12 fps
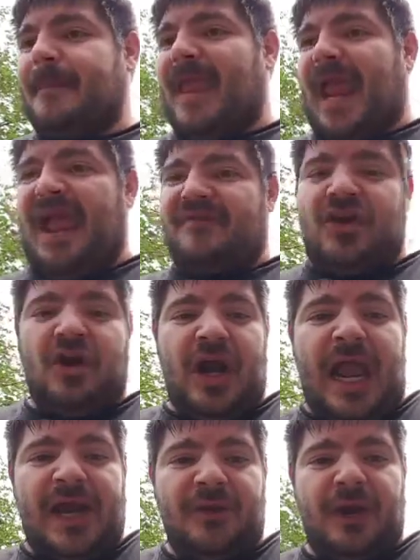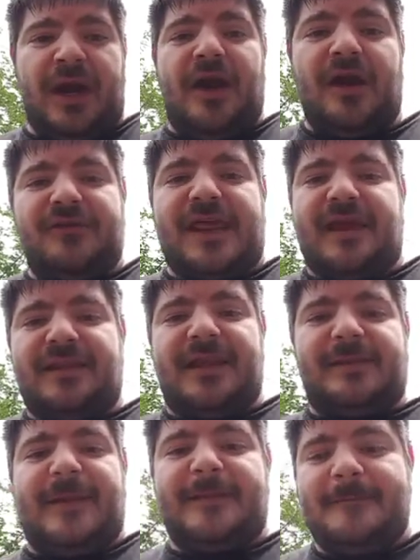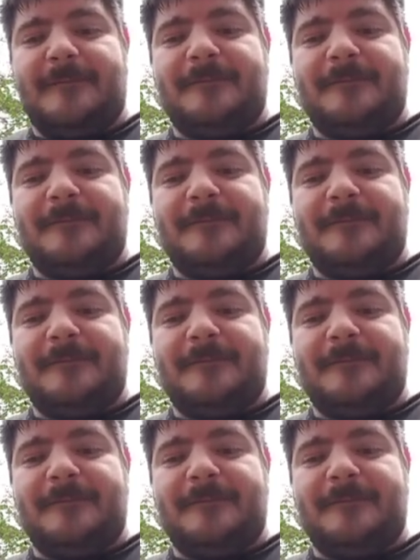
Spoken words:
I haven't heard hide nor hair of that lately.